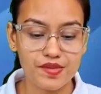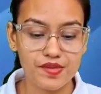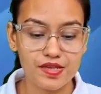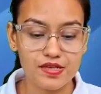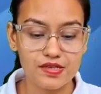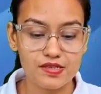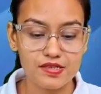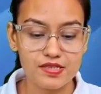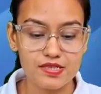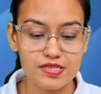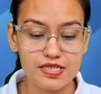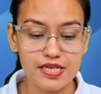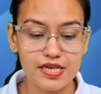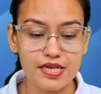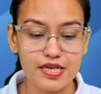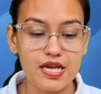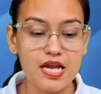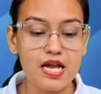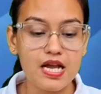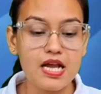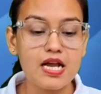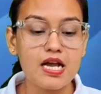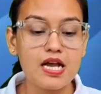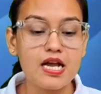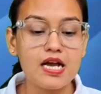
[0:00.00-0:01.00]
See,
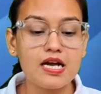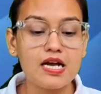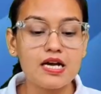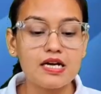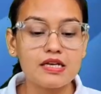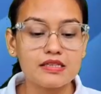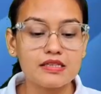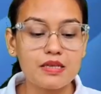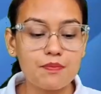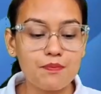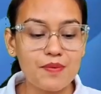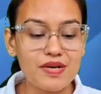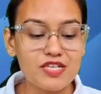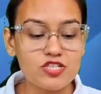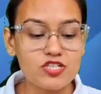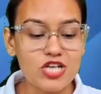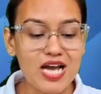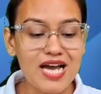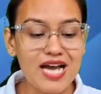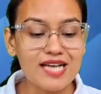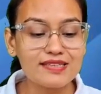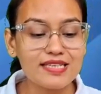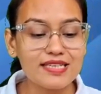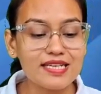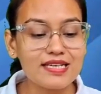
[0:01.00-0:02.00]
the
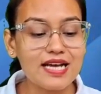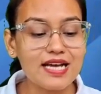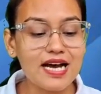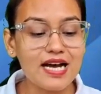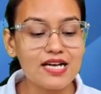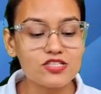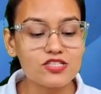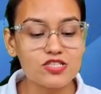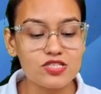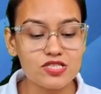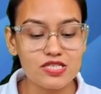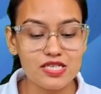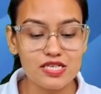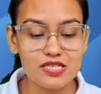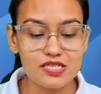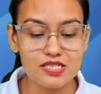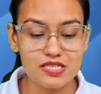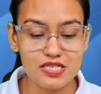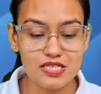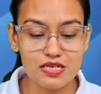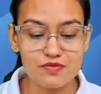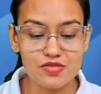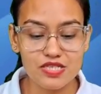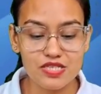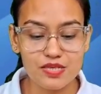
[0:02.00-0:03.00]
panchayati raj system,
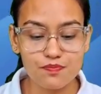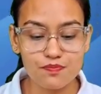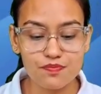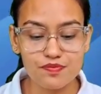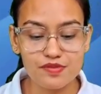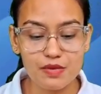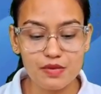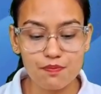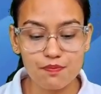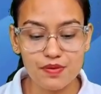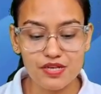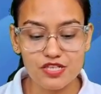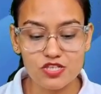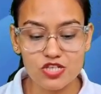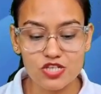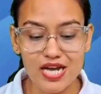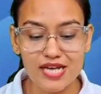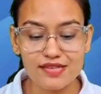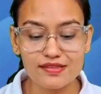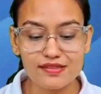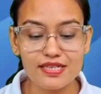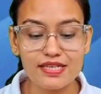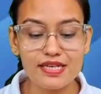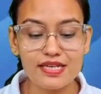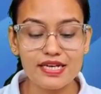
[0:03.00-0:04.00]
see, the panchayati,
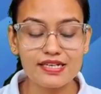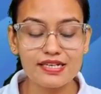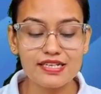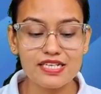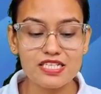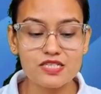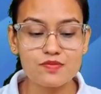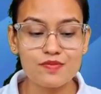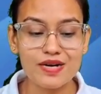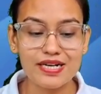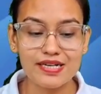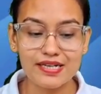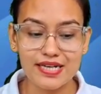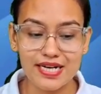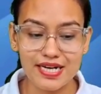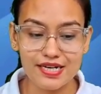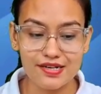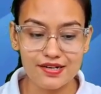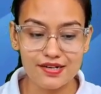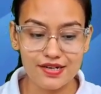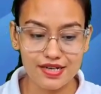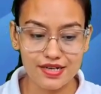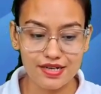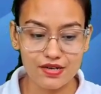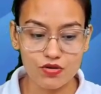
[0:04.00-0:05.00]
it is mandatory,
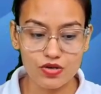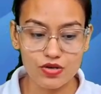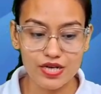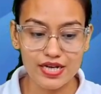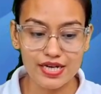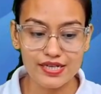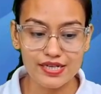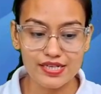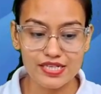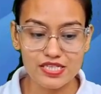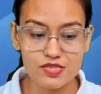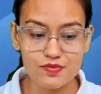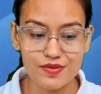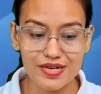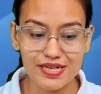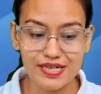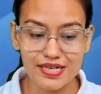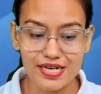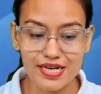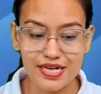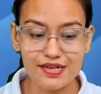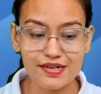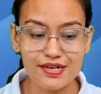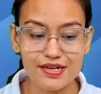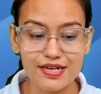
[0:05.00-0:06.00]
okay, it is
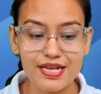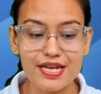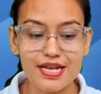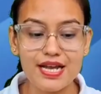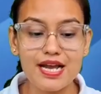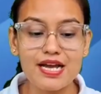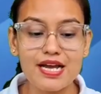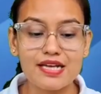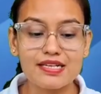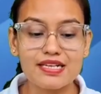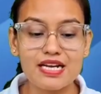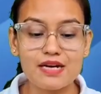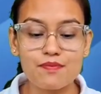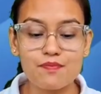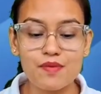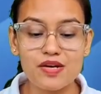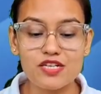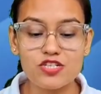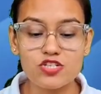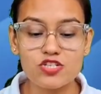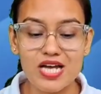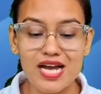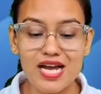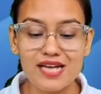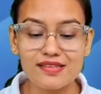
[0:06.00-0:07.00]
mandatory that
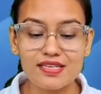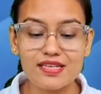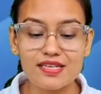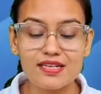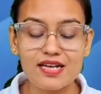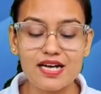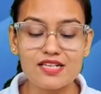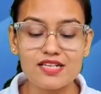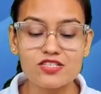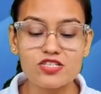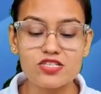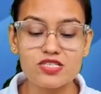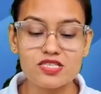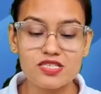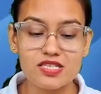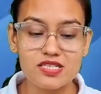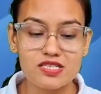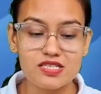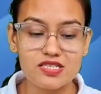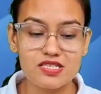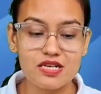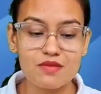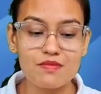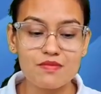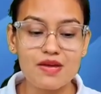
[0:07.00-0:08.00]
panchayati raj
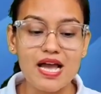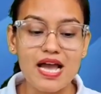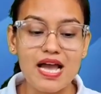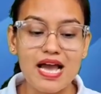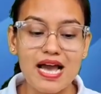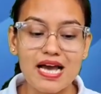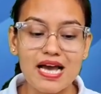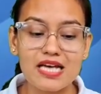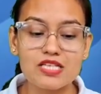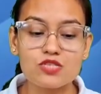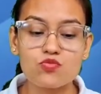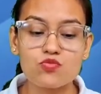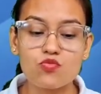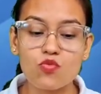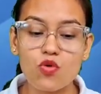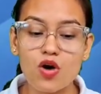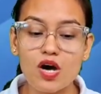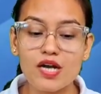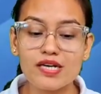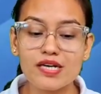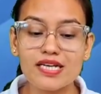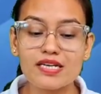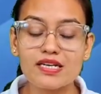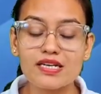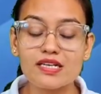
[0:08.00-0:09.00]
system has work
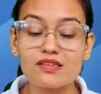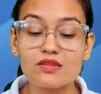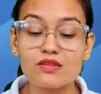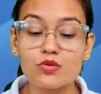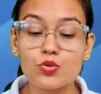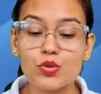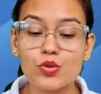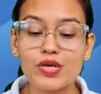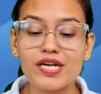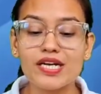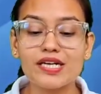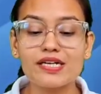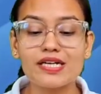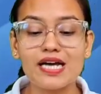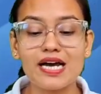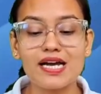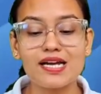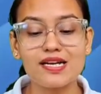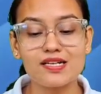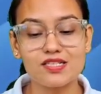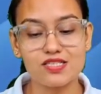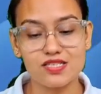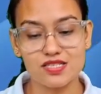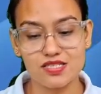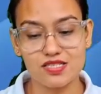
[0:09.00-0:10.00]
in a three-tier
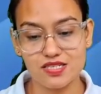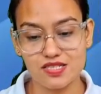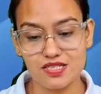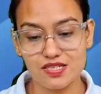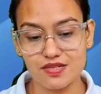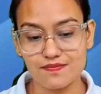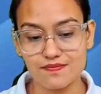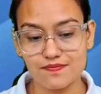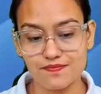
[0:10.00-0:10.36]
system.